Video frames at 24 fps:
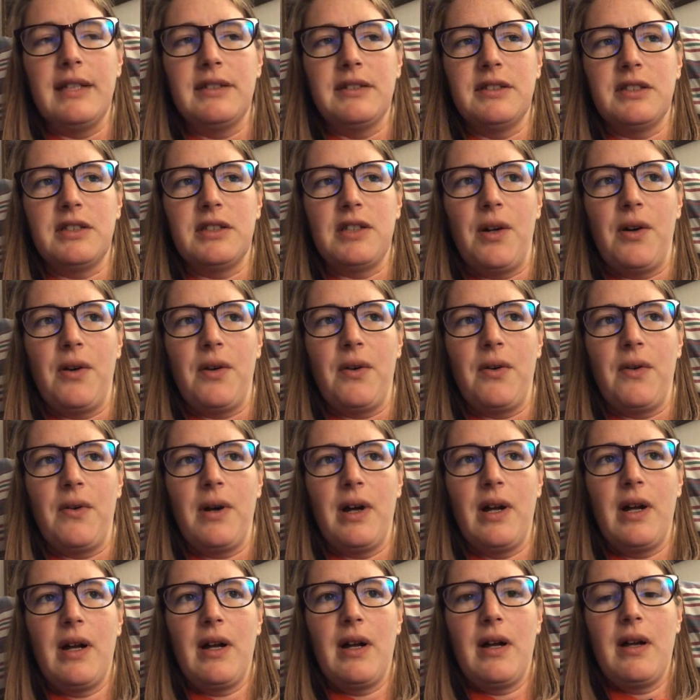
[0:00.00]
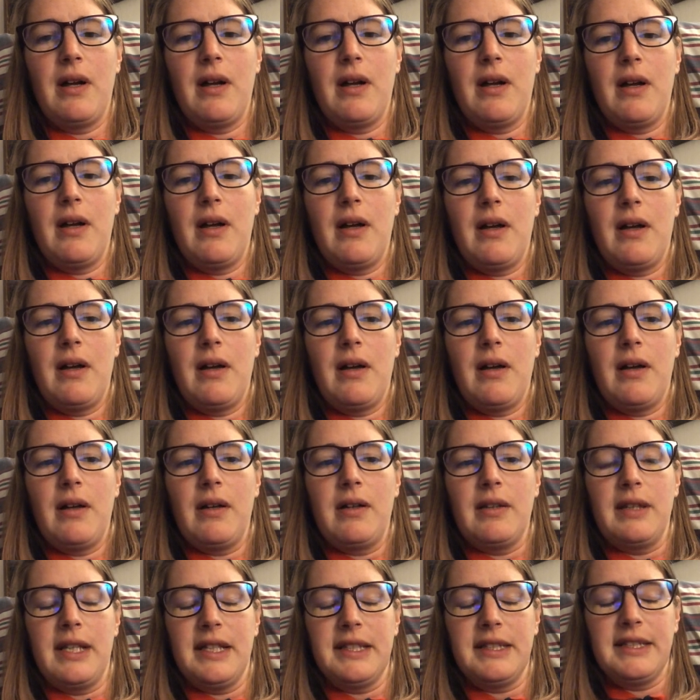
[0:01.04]
so
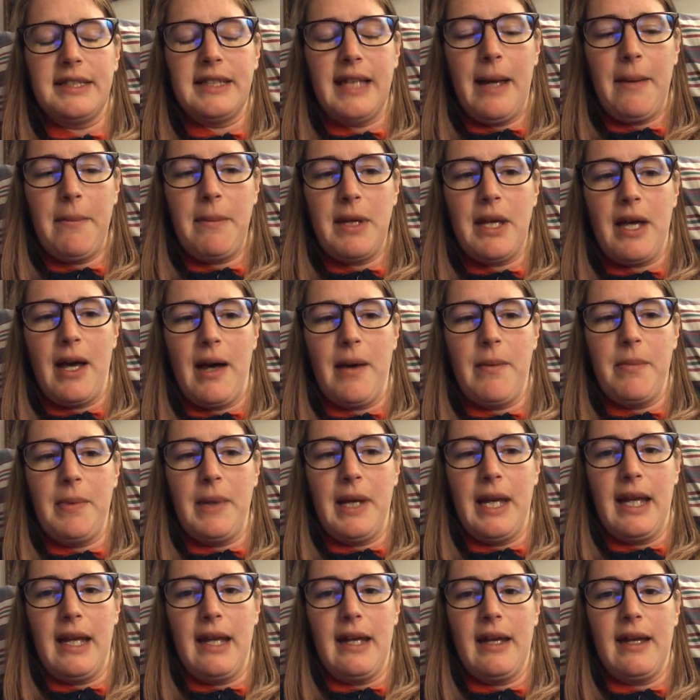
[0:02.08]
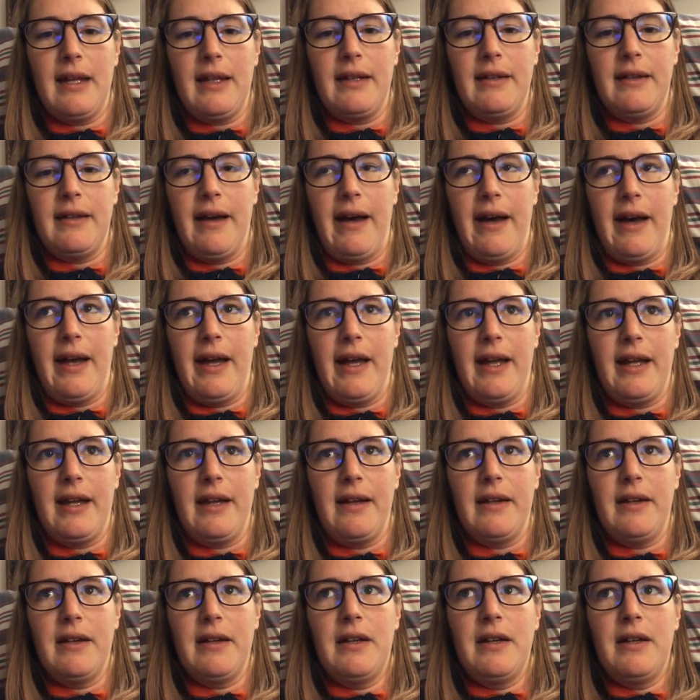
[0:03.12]
they sat me up, and
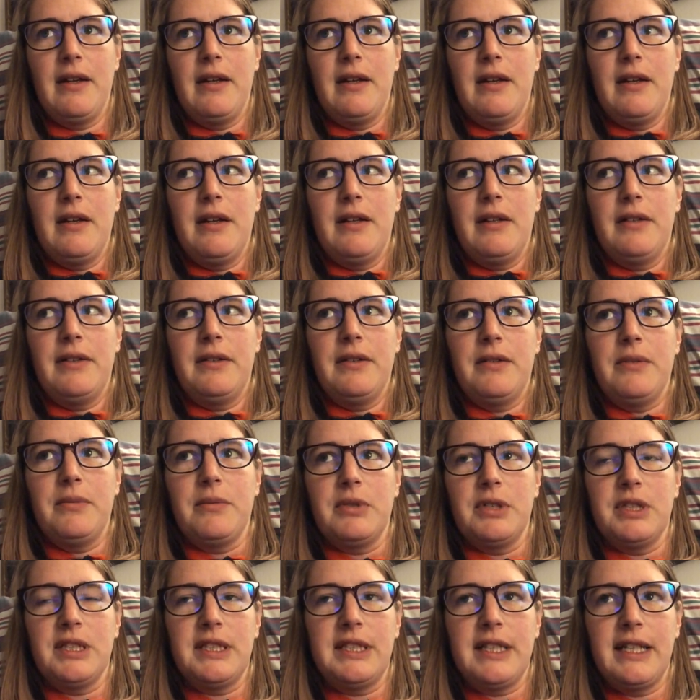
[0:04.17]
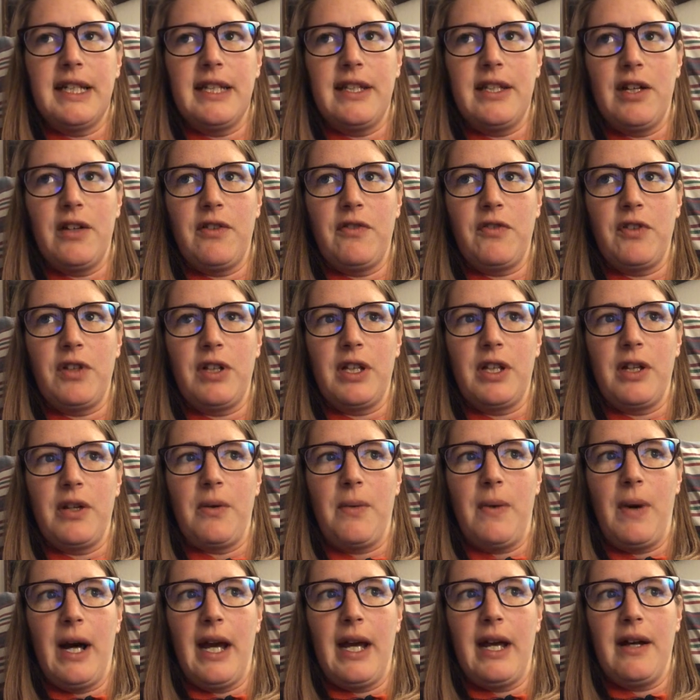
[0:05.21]
I was sitting there for a little
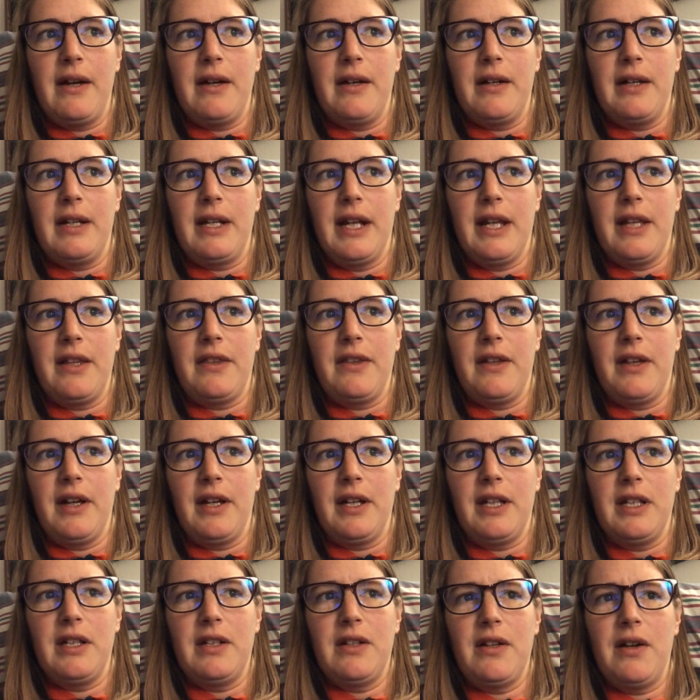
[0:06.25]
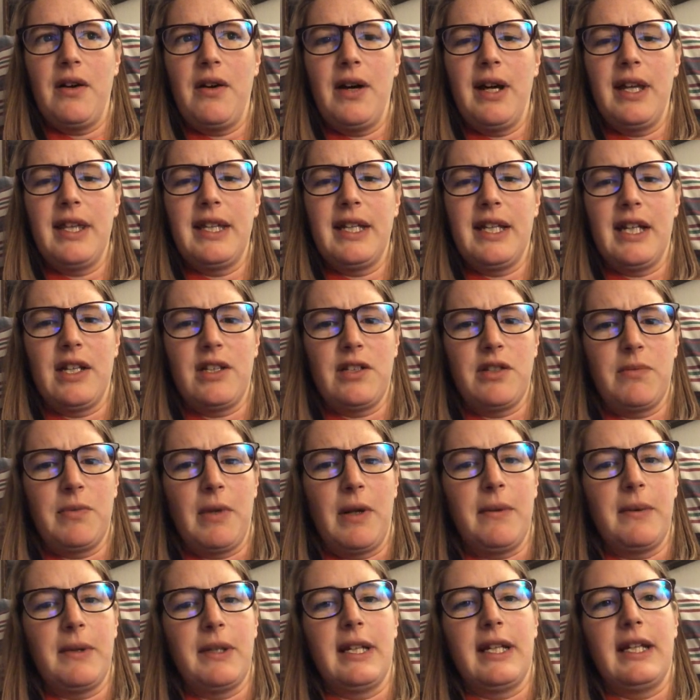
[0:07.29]
while, and I thought, I think I should
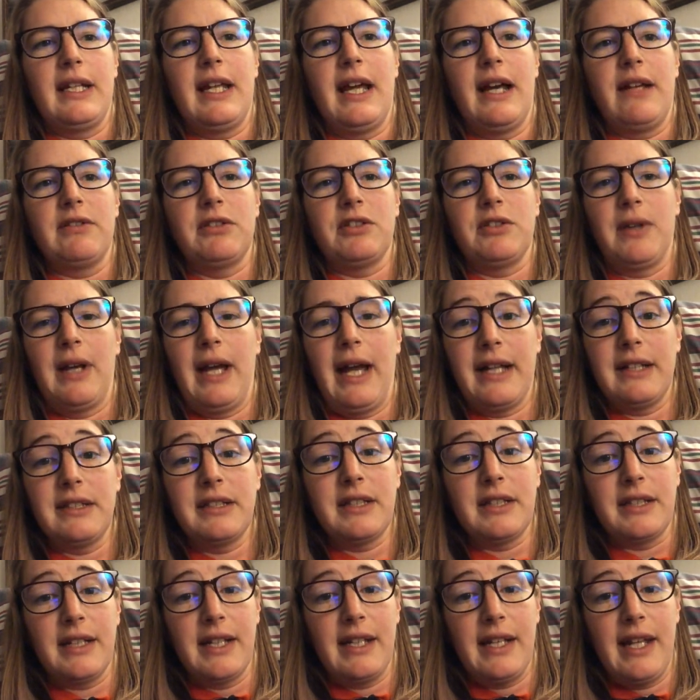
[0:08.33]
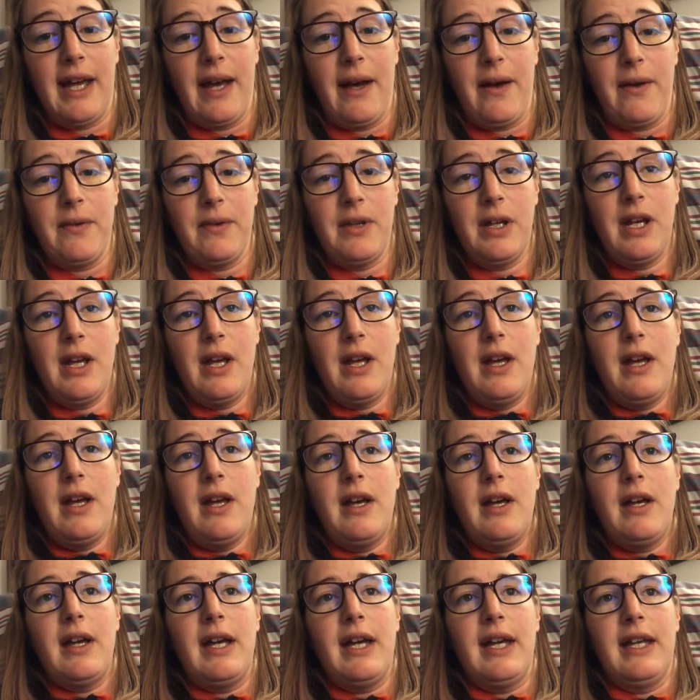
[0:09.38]
probably lay down. So I asked to lay down,
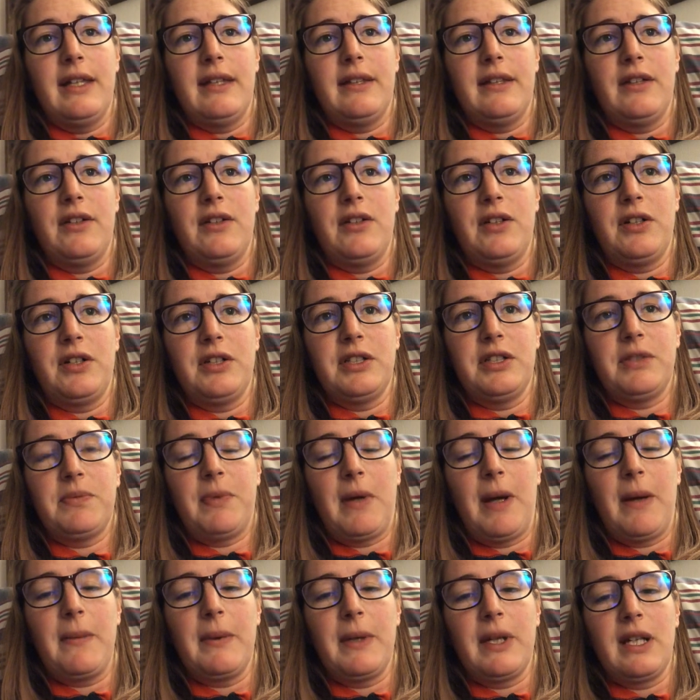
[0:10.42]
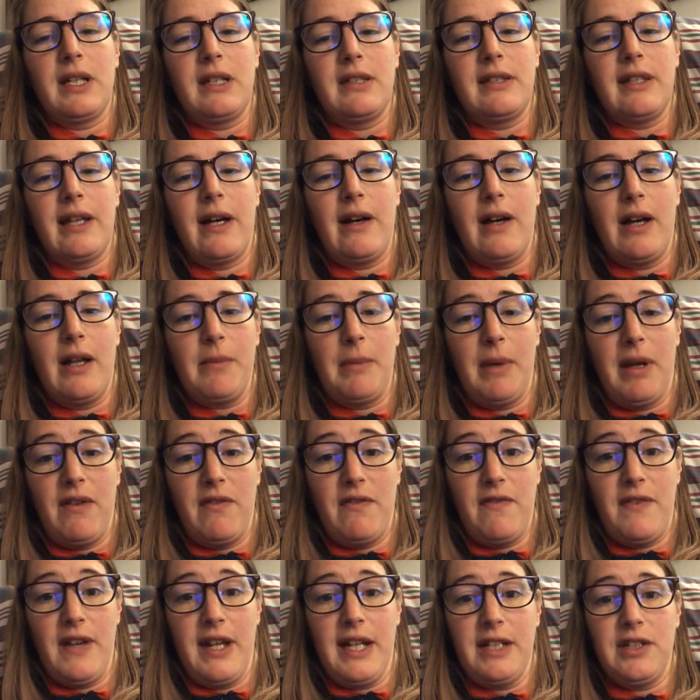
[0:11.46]
and the nurse probably could tell on my
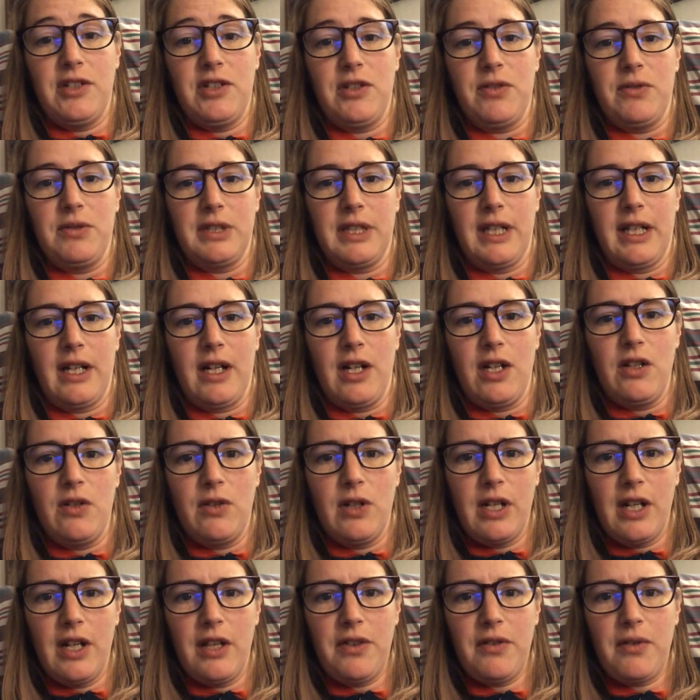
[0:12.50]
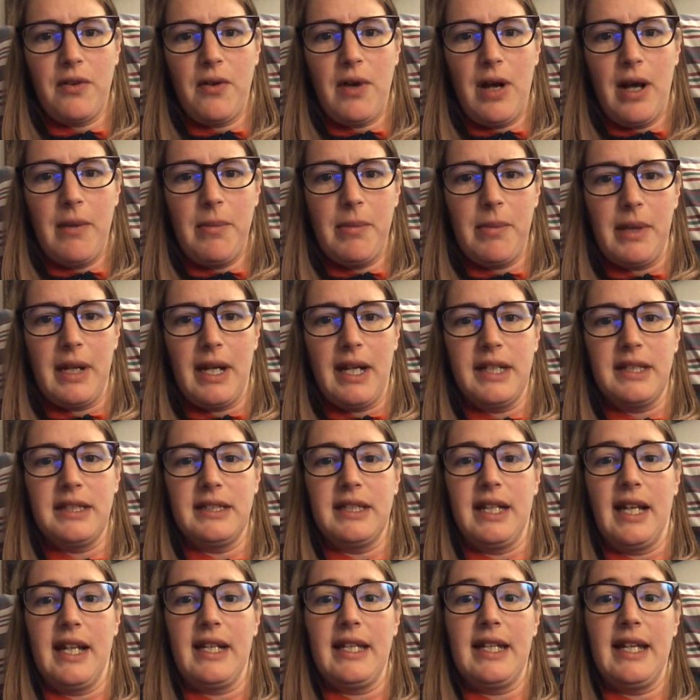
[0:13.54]
face. She was like, "Are you going to throw up?" And I
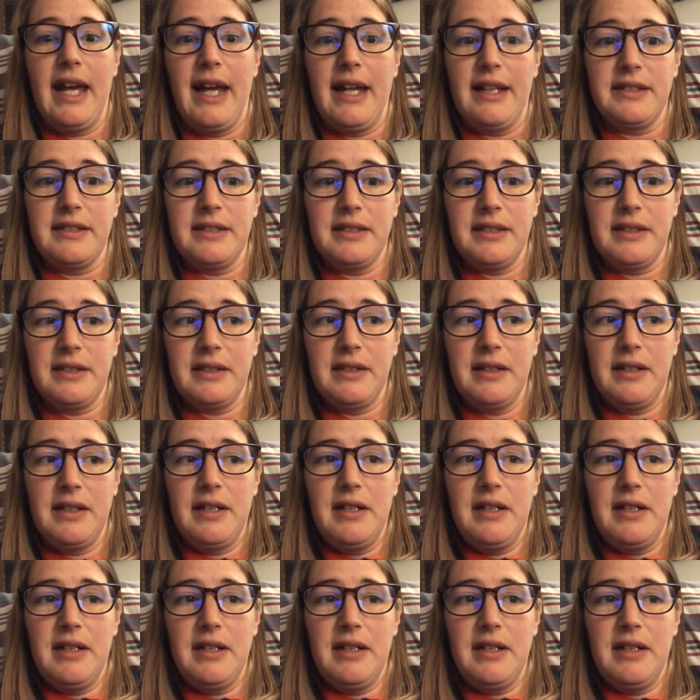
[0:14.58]
said, "Yes."